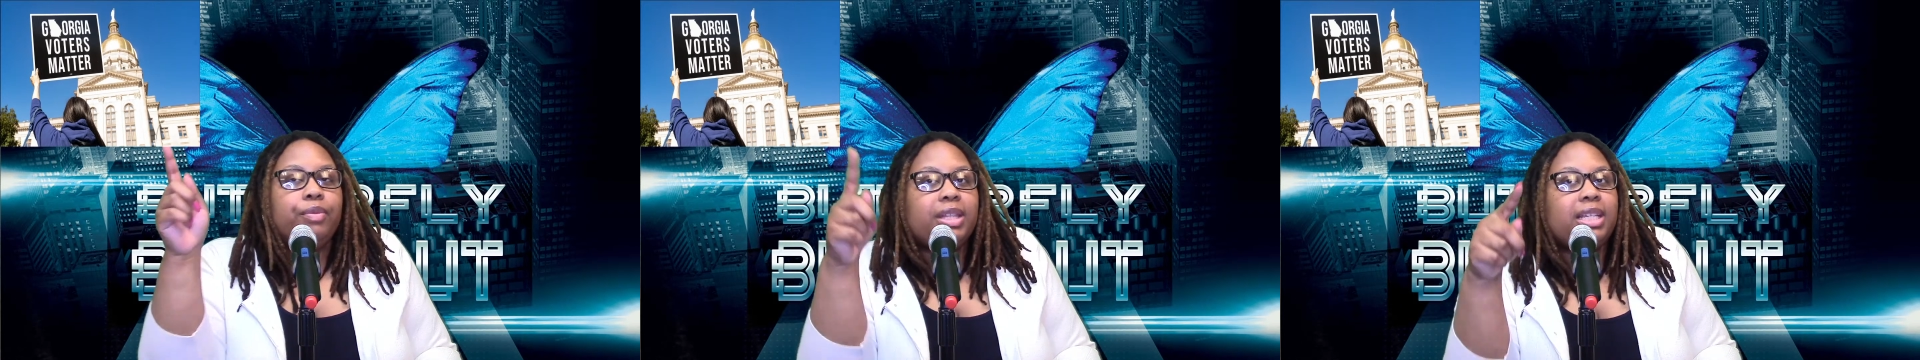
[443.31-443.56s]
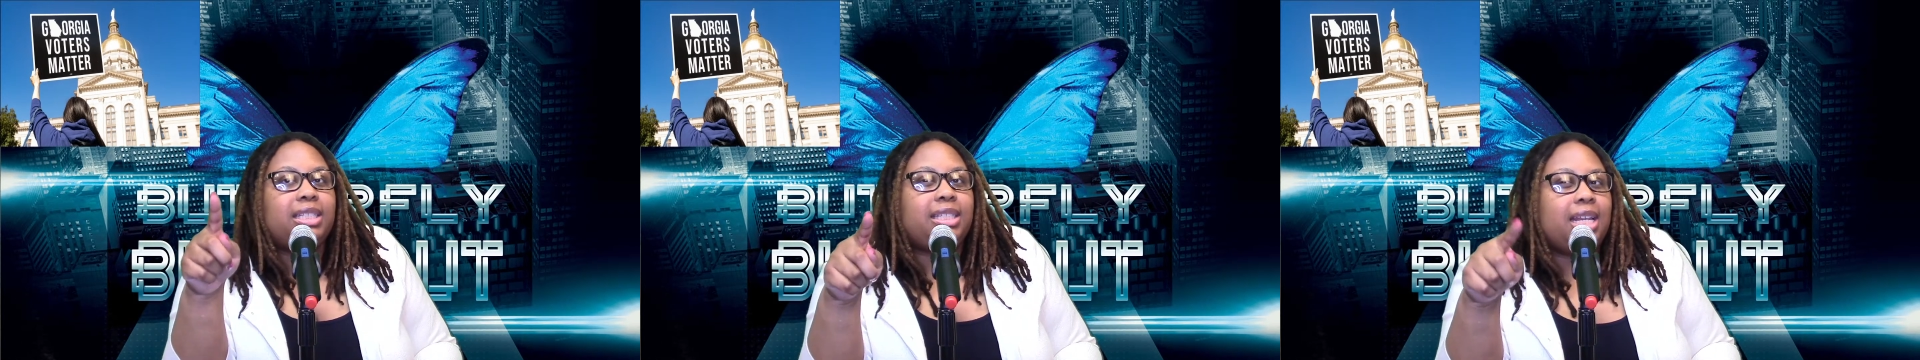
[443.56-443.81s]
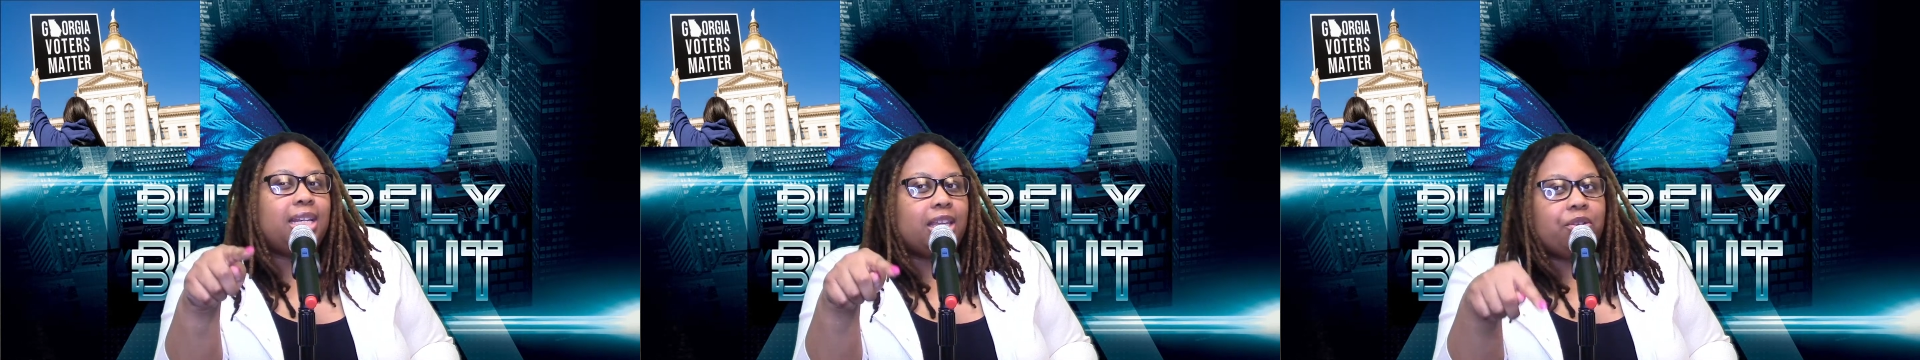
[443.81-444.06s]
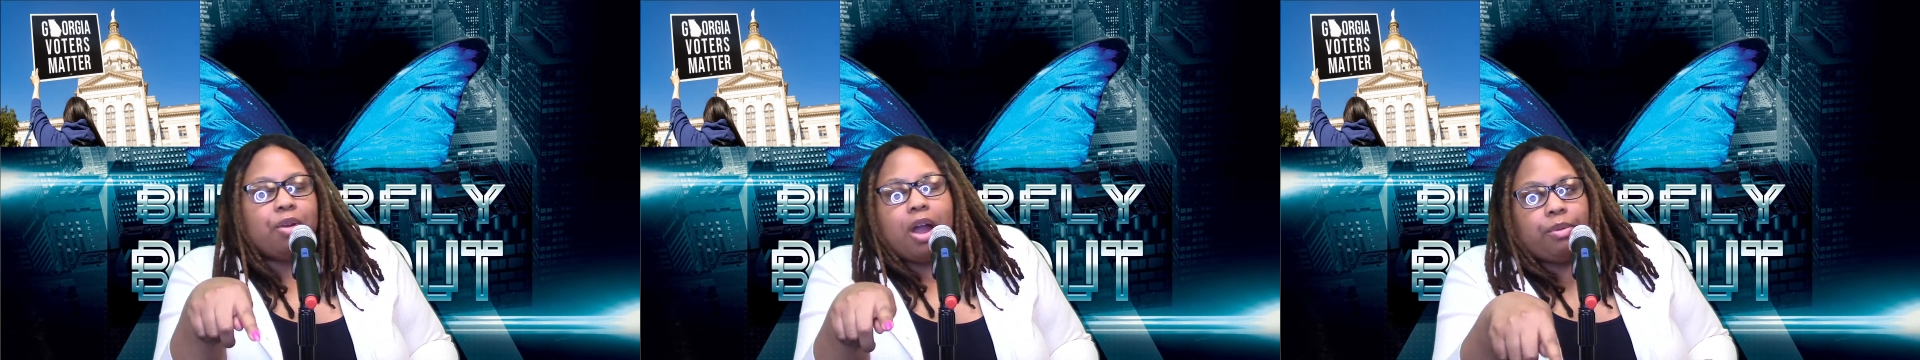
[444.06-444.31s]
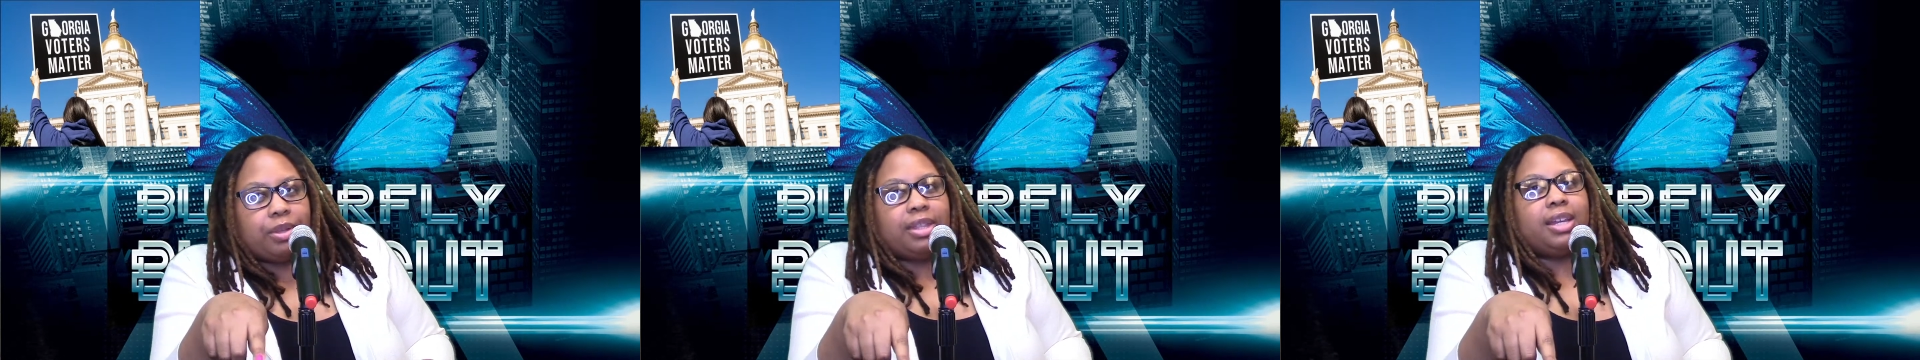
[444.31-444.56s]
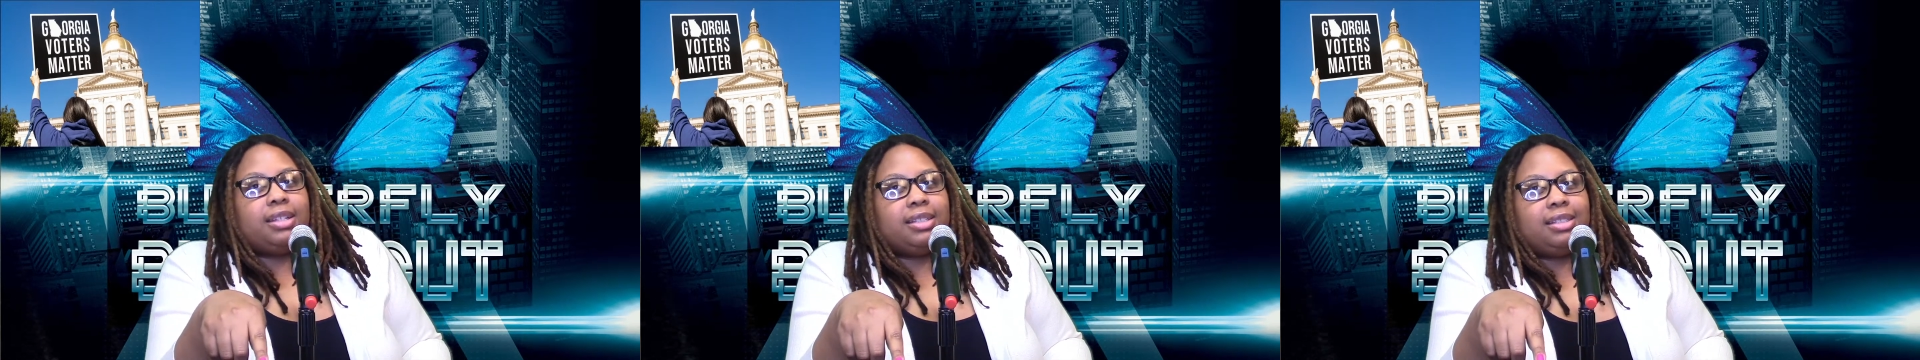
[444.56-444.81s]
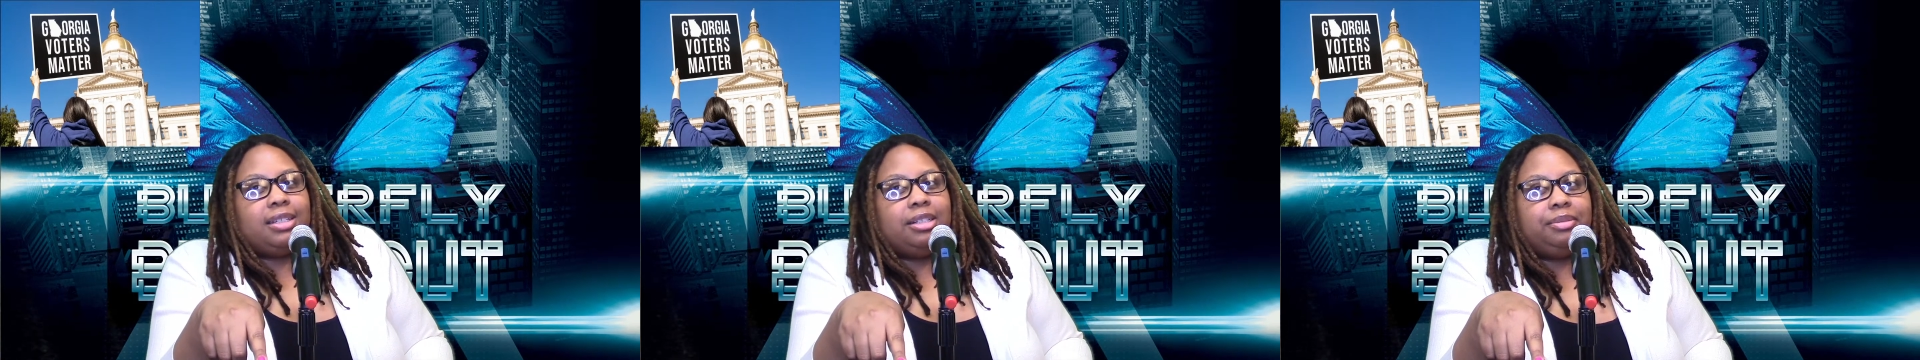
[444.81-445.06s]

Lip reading: really see anything wrong with this.